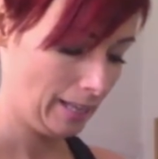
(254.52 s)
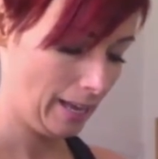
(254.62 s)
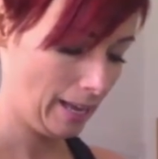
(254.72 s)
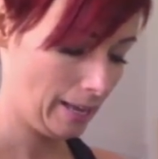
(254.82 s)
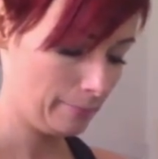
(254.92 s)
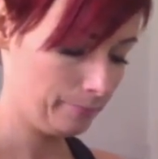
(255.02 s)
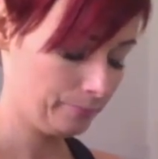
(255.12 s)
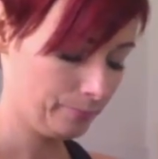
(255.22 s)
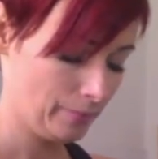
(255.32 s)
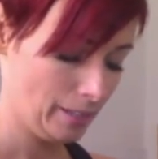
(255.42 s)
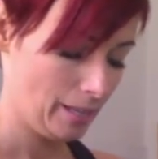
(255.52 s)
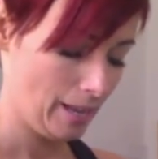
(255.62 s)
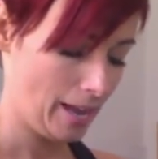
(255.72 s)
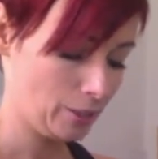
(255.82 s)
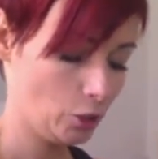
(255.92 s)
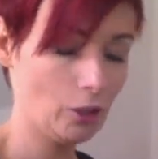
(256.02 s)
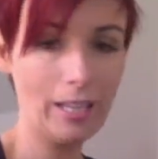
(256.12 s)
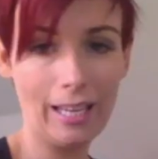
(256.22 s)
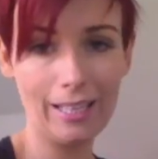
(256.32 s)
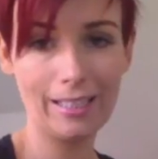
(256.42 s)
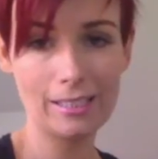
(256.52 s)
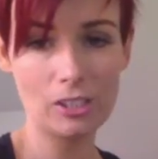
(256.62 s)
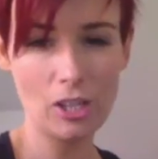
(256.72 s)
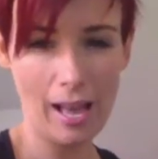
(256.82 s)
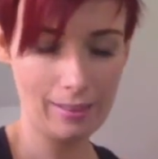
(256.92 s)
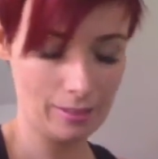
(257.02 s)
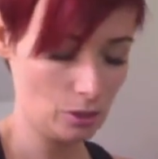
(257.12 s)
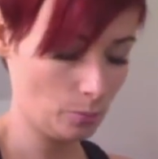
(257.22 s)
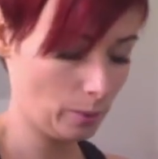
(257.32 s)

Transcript: and cooking it is a challenge,